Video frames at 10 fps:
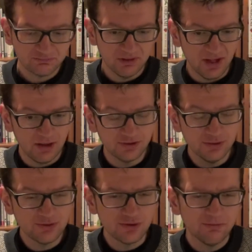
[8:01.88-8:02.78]
But that
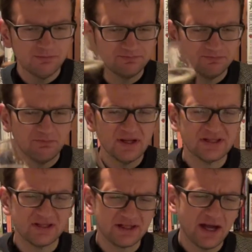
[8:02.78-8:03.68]
unusual
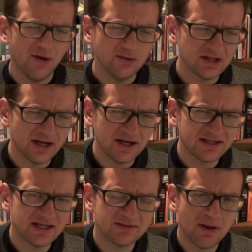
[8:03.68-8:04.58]
bitterness, it also kind of
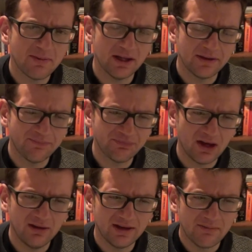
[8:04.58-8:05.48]
tastes maybe like
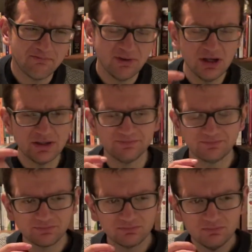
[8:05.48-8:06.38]
burnt
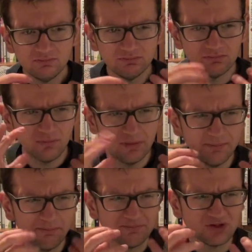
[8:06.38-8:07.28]

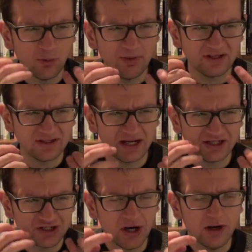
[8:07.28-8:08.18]
sort of bitterness, like a
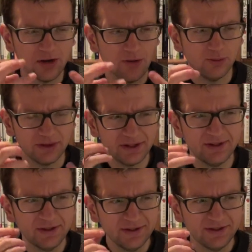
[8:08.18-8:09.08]
charcoaly,